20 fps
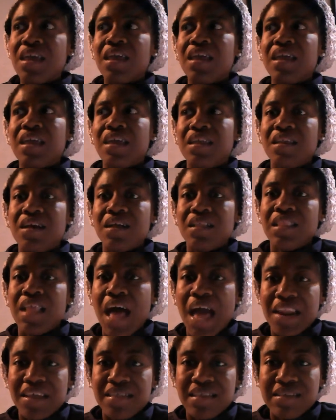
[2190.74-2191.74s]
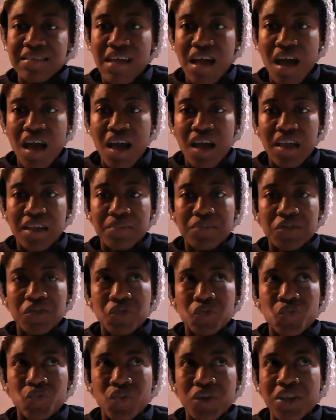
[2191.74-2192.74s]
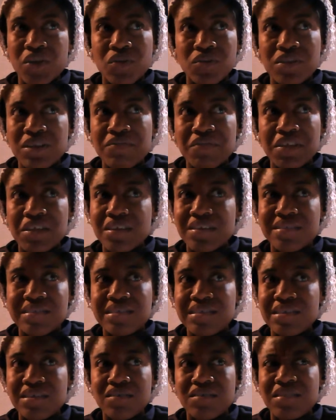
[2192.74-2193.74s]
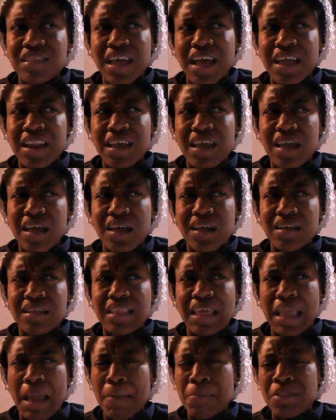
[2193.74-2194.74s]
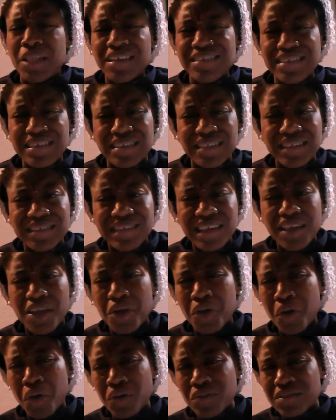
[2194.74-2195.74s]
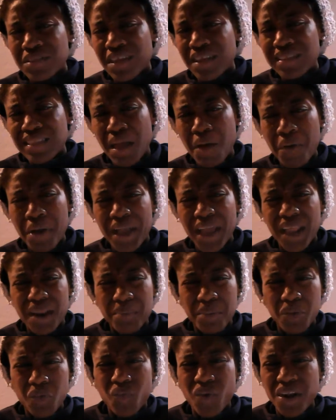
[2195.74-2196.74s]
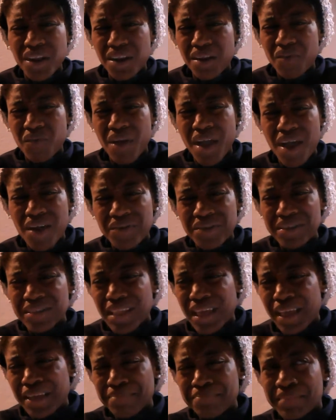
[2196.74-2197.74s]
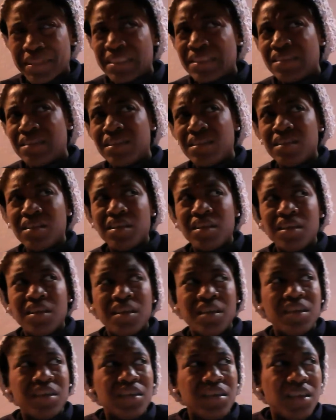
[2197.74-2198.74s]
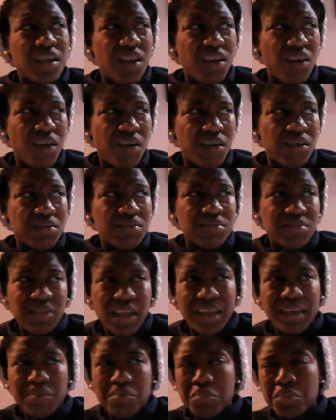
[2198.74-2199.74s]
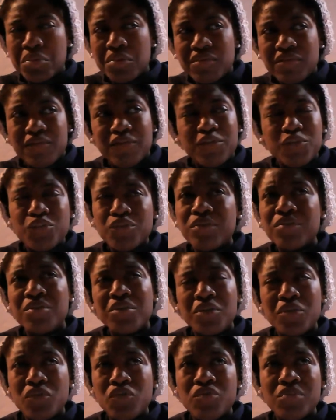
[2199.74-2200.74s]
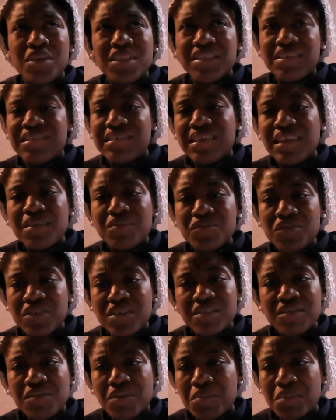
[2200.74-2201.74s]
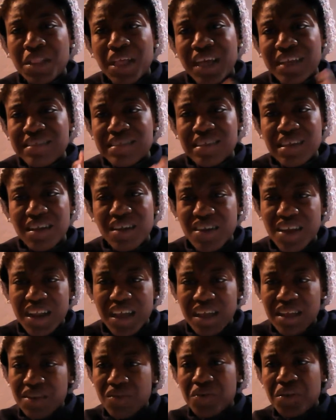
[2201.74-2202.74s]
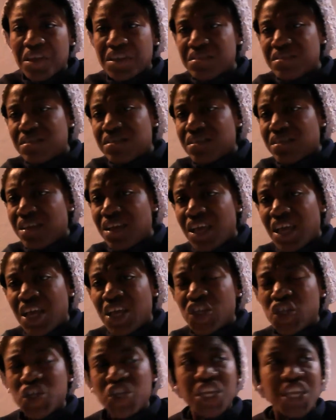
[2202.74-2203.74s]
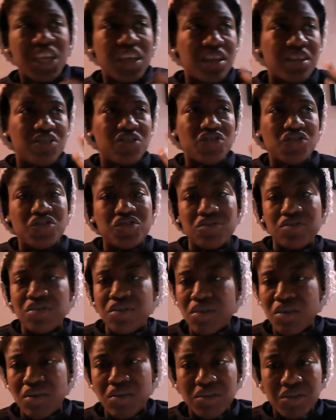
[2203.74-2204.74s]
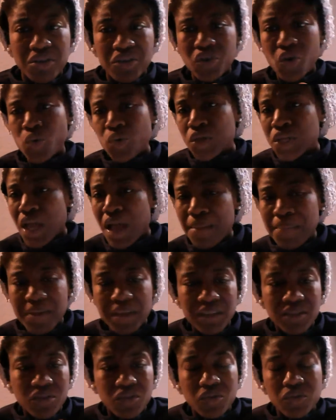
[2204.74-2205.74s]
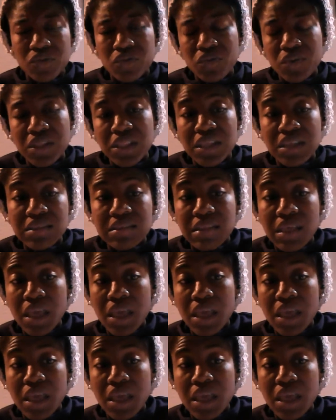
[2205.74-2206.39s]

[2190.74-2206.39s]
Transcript: And a lot of the times, we don't even consider that, like, a blessing. It's like a curse. Like, now I gotta be running around and, like, you know, like, fruit of the loom and the same jeans from last year, and I don't get to change, you know, go shopping and go doing this.